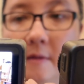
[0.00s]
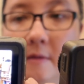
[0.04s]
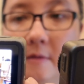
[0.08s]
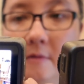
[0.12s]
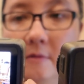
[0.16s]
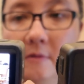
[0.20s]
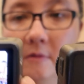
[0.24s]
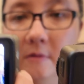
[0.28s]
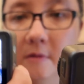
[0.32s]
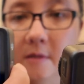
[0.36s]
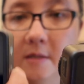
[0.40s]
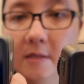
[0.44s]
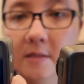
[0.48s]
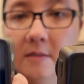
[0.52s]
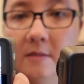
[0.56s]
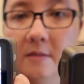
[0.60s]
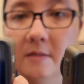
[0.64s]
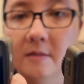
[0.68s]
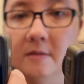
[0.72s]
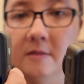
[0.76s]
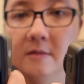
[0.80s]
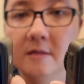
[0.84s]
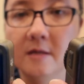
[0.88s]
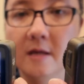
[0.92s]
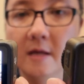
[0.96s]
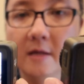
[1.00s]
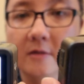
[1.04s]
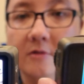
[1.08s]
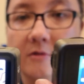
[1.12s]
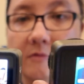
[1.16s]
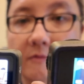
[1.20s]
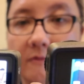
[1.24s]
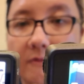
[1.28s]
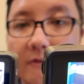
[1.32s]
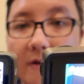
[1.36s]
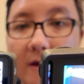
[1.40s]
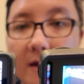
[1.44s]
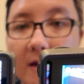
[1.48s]
So this is the
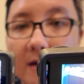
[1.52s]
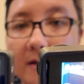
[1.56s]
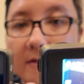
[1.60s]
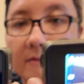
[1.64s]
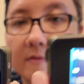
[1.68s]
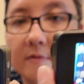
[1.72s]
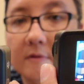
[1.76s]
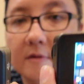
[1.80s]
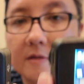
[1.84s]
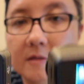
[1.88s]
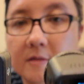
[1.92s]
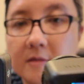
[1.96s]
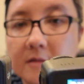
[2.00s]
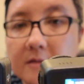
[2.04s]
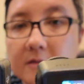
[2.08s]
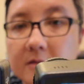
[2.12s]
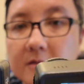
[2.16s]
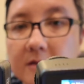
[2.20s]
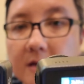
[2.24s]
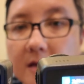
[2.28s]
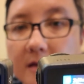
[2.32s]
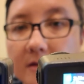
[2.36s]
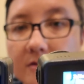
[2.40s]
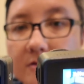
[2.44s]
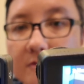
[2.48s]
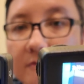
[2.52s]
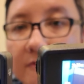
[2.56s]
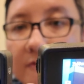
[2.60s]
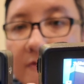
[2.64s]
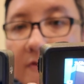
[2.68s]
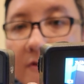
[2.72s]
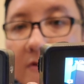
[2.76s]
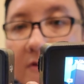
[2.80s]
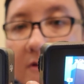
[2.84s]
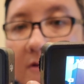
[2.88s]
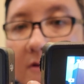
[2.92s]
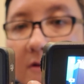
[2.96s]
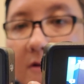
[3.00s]
Action 5, this is the Action
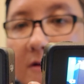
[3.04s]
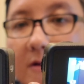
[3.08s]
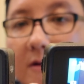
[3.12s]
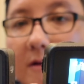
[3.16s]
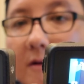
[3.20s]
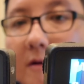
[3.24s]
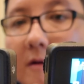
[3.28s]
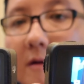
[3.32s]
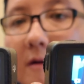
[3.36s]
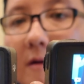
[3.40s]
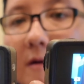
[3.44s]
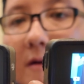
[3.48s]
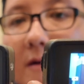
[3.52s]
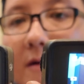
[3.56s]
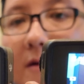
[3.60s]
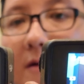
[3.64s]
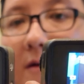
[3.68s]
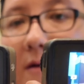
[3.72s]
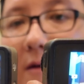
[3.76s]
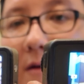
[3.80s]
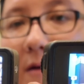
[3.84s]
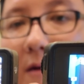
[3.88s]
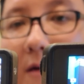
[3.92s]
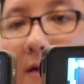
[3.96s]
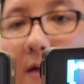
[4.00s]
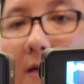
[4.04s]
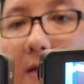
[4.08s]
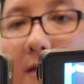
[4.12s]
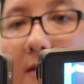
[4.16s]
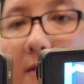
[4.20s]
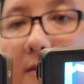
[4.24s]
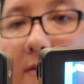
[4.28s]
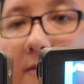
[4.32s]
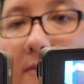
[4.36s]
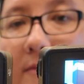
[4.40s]
4, right?